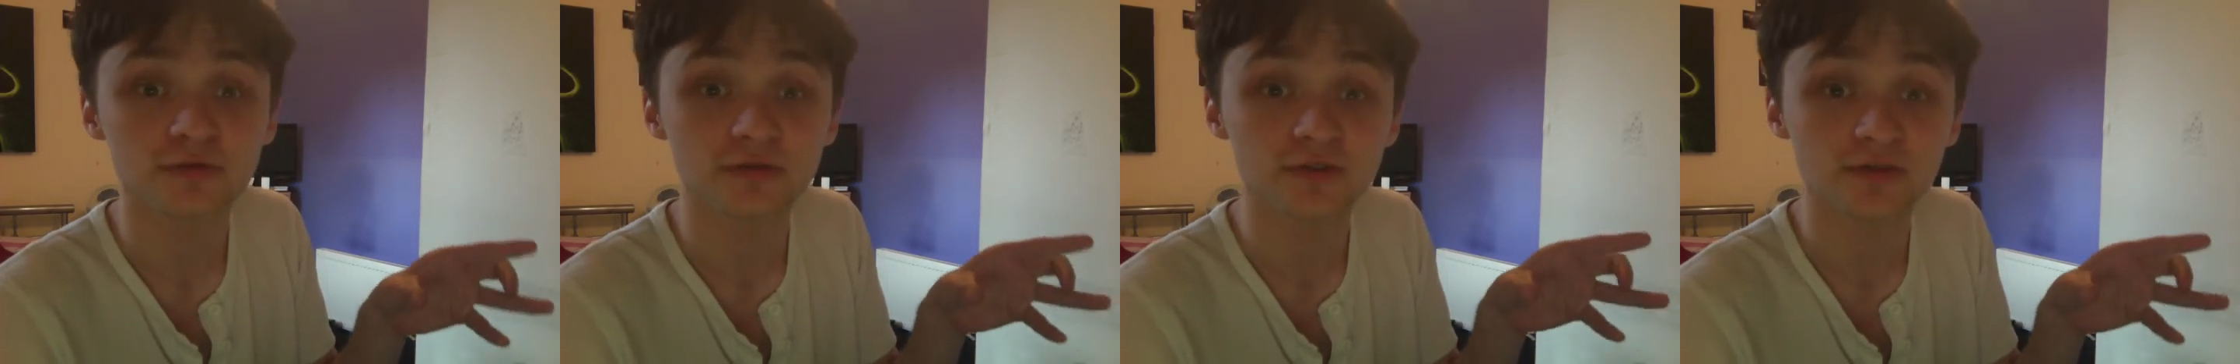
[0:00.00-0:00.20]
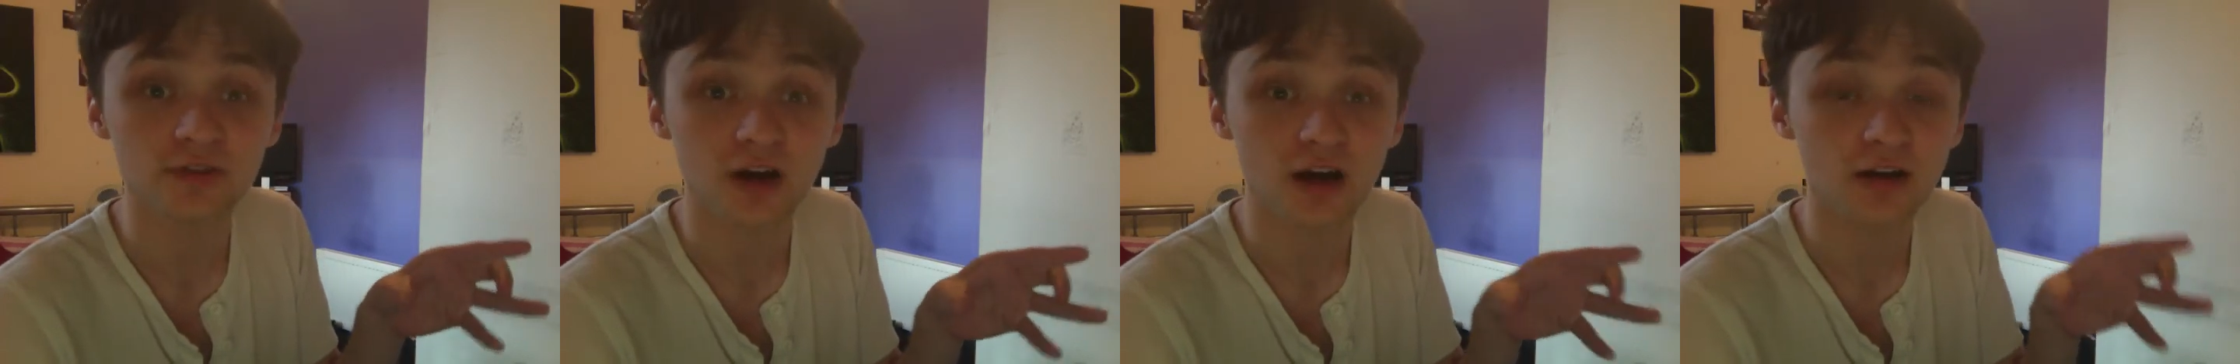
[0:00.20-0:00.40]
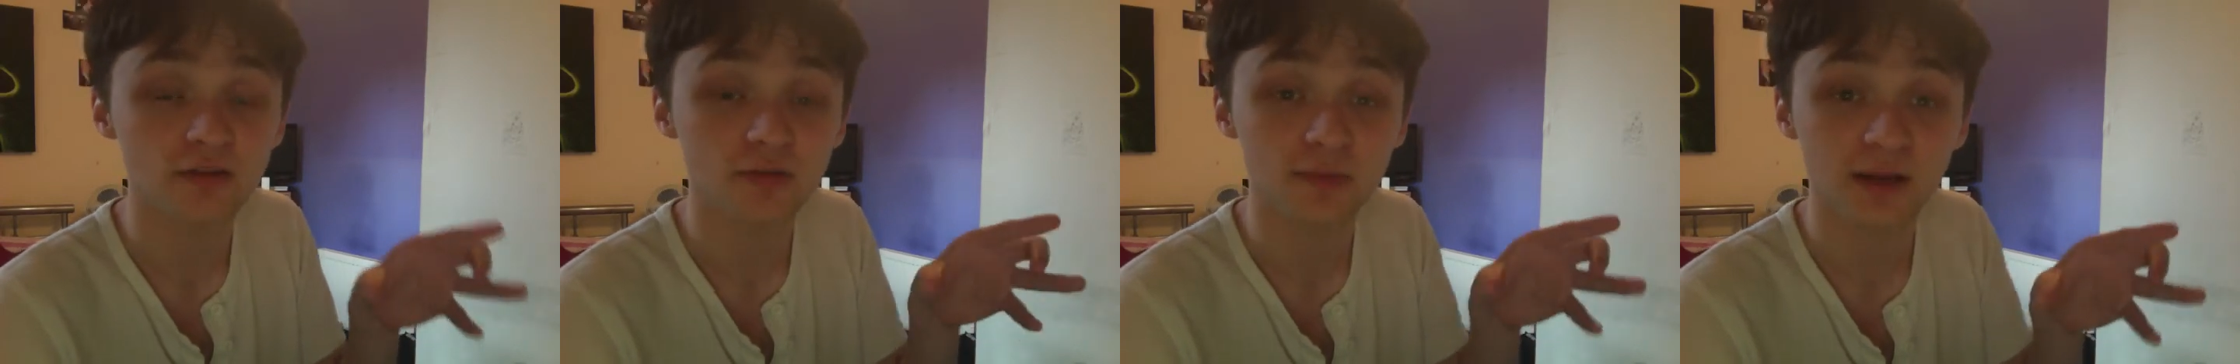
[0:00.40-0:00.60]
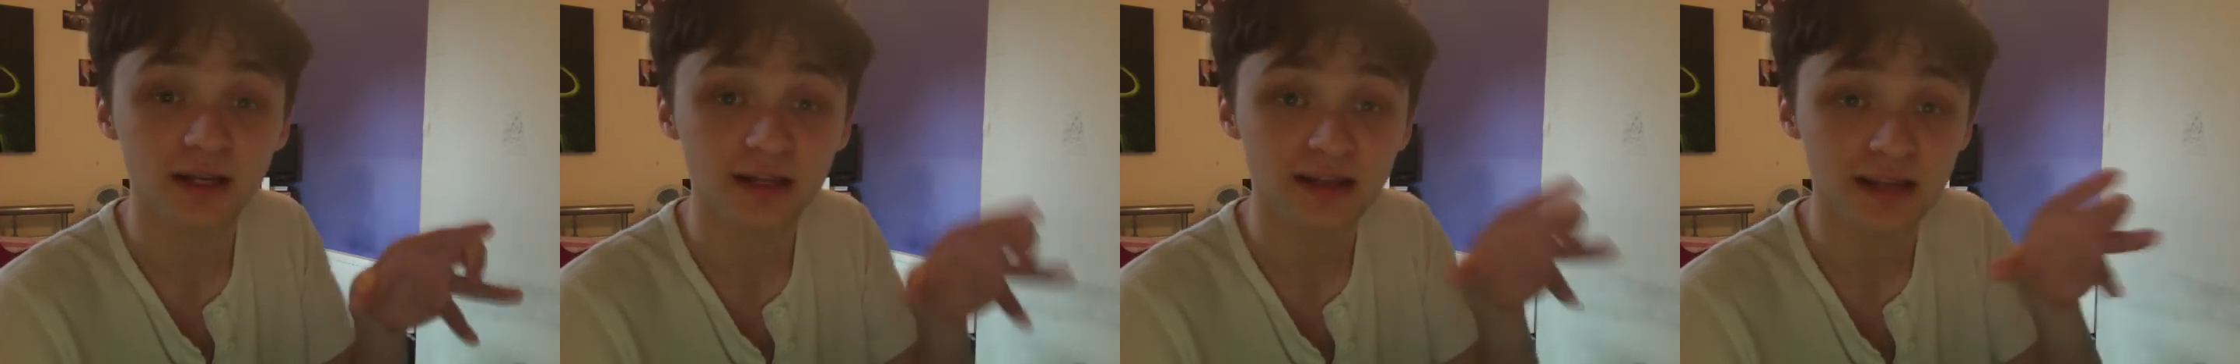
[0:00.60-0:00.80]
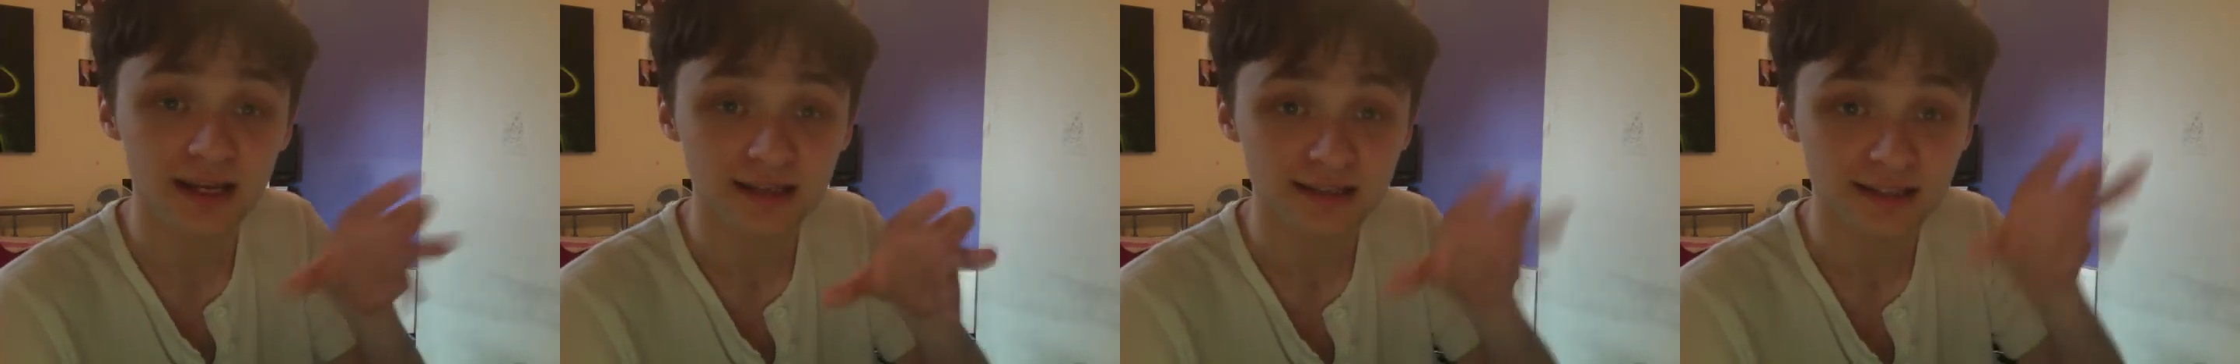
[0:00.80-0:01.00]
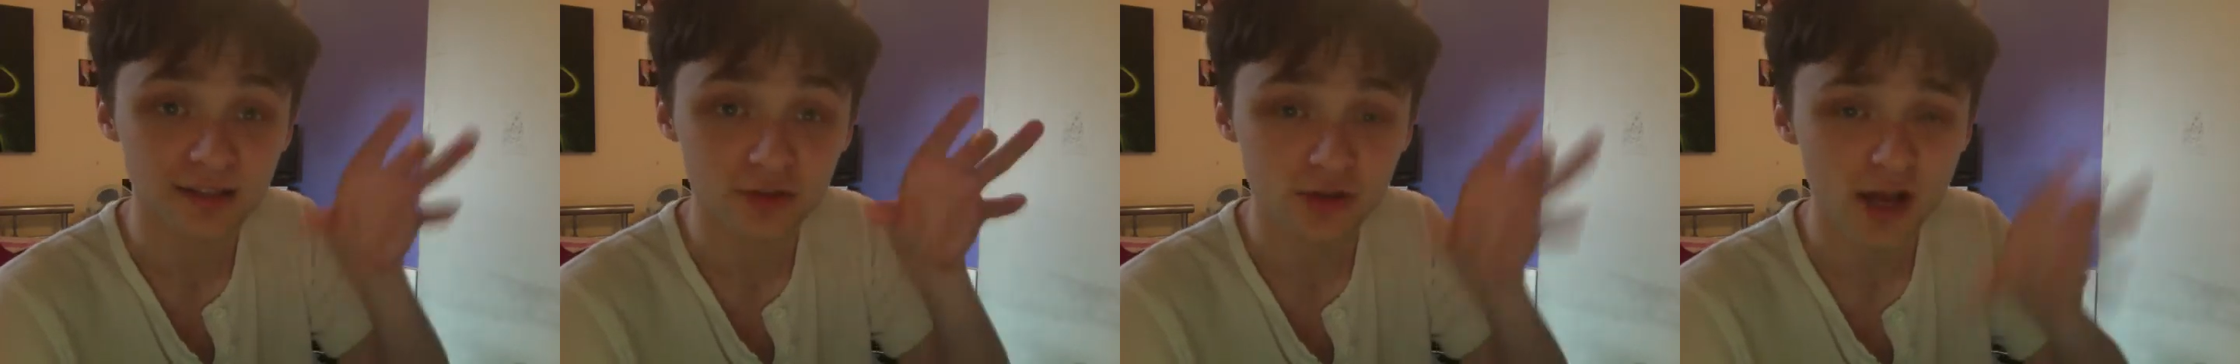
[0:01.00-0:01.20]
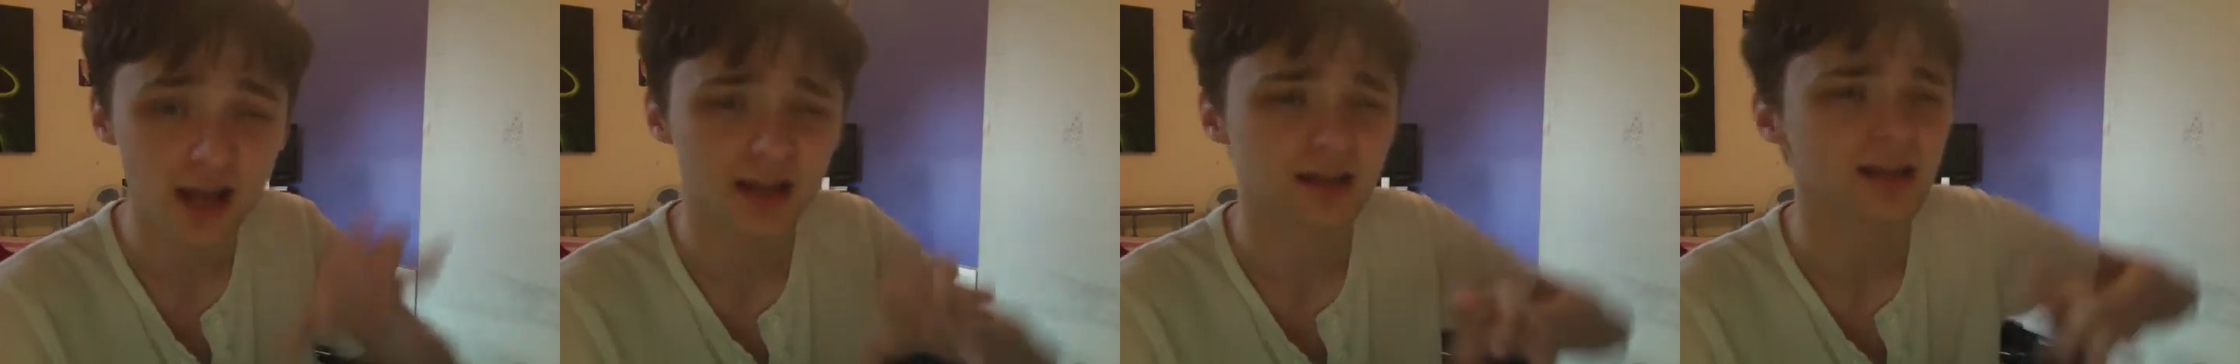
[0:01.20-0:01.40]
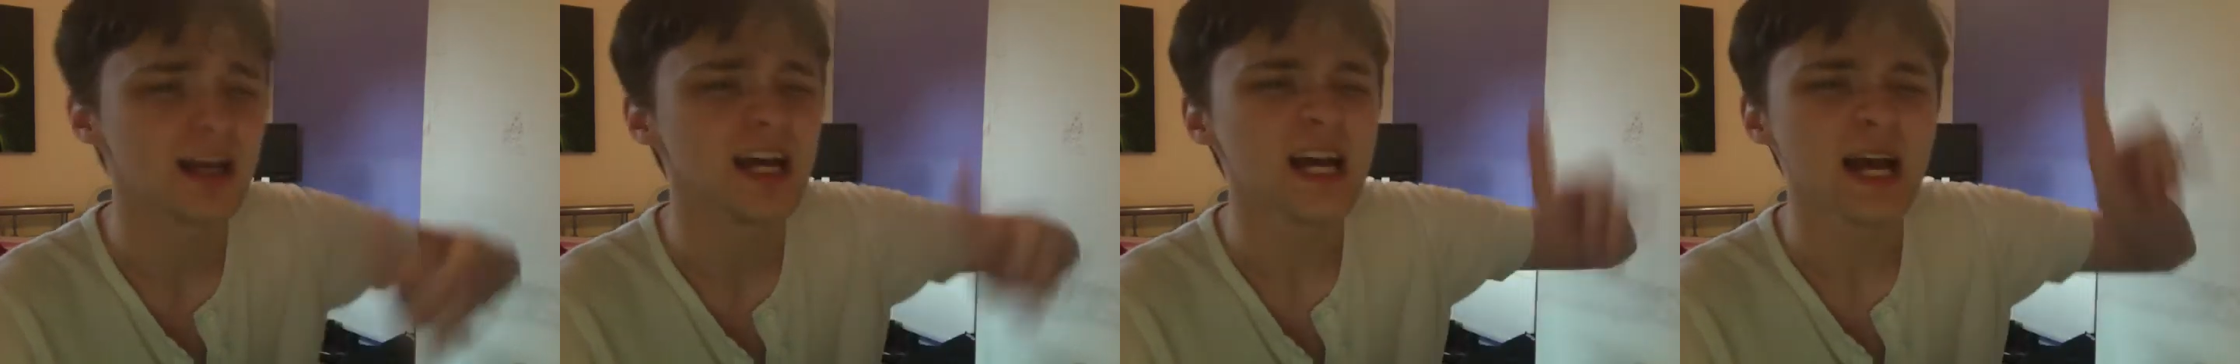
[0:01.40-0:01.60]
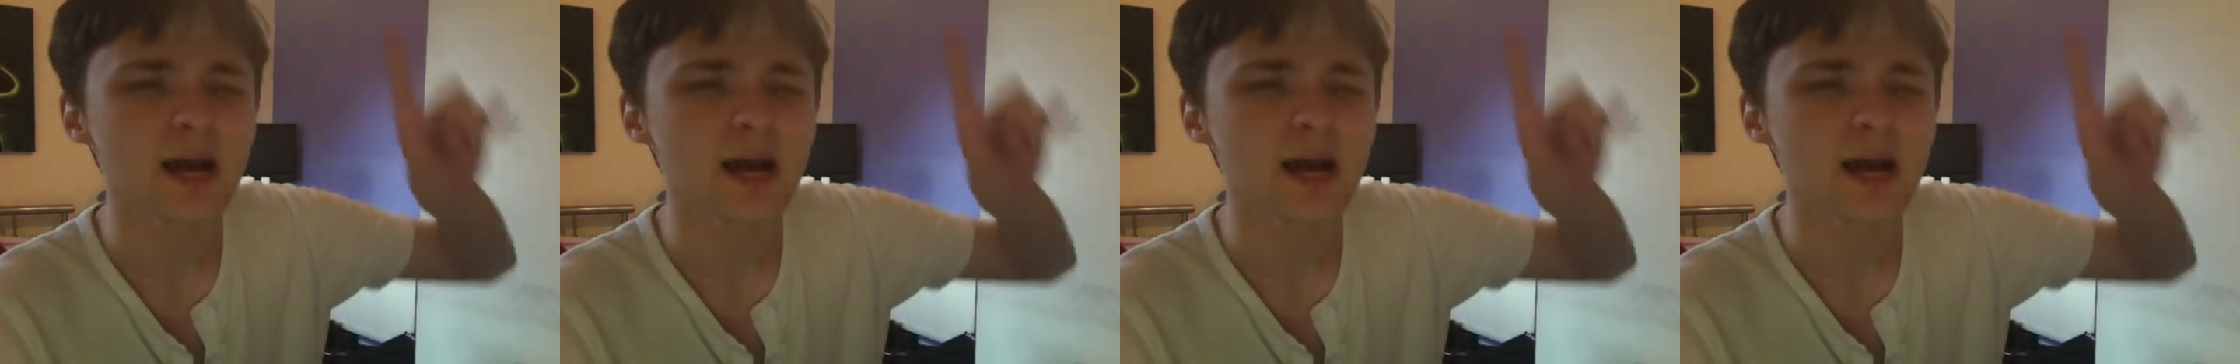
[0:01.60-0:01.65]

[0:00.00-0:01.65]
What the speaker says: for Dark Rebellion Xyz Dragon.